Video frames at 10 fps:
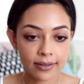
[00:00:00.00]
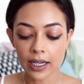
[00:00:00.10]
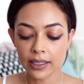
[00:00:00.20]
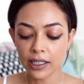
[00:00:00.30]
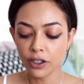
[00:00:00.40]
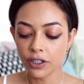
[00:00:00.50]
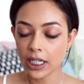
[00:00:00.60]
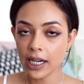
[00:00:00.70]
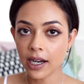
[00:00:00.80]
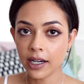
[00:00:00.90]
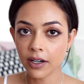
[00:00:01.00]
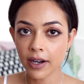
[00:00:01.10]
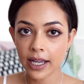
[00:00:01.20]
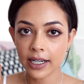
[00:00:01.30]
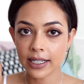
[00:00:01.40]
And then usually I go
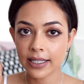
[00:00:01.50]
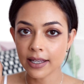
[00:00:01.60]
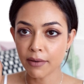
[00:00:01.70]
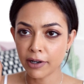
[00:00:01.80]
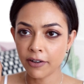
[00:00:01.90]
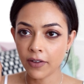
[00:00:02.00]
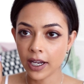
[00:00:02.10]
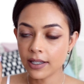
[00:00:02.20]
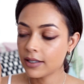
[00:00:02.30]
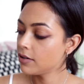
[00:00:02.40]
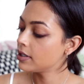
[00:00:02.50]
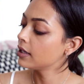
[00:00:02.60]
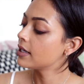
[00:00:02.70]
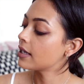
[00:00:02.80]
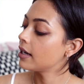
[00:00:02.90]
ahead and set my face using
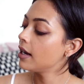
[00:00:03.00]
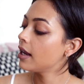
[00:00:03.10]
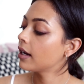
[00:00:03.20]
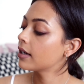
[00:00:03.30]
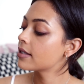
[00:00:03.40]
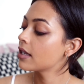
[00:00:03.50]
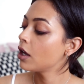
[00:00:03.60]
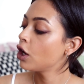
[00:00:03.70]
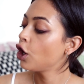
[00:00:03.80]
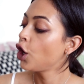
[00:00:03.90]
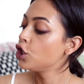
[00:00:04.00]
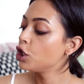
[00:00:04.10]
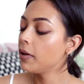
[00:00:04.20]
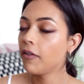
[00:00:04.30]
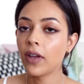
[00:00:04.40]
this NYX
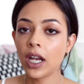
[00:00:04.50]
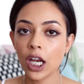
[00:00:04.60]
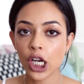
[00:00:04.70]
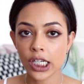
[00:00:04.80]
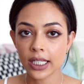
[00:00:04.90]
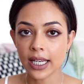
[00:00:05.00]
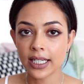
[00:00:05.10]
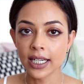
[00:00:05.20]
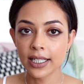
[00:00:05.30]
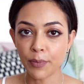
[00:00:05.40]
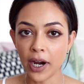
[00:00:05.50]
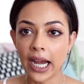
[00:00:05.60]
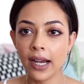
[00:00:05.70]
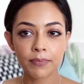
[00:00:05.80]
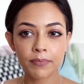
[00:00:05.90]
Dewy Finish setting
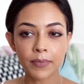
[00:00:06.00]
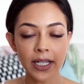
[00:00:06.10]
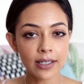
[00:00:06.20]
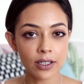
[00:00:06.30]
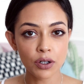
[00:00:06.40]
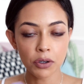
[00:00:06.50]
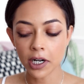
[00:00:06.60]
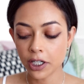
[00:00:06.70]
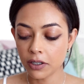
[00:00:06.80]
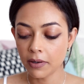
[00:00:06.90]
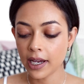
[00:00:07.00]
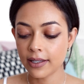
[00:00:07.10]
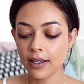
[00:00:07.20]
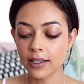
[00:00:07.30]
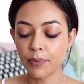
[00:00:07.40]
spray. It does look quite dewy
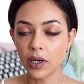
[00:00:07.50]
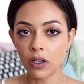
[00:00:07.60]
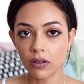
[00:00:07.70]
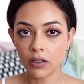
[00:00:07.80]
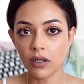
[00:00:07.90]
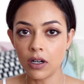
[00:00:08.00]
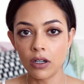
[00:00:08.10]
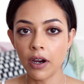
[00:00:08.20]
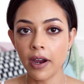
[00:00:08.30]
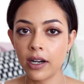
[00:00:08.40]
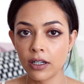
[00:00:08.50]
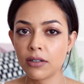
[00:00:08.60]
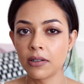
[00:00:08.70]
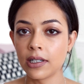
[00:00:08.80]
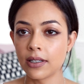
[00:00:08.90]
as it is, but I'll go ahead and
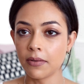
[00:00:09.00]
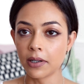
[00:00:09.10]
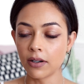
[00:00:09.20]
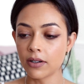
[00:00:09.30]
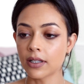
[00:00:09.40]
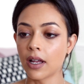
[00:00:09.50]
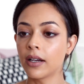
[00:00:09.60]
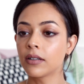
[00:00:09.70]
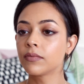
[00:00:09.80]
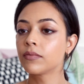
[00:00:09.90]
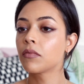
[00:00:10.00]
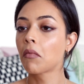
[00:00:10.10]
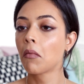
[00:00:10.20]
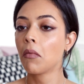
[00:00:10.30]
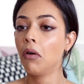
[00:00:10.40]
do it and see what it looks like.
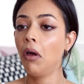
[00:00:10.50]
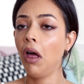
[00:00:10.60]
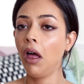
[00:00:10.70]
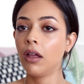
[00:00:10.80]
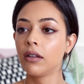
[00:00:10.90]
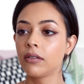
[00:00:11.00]
That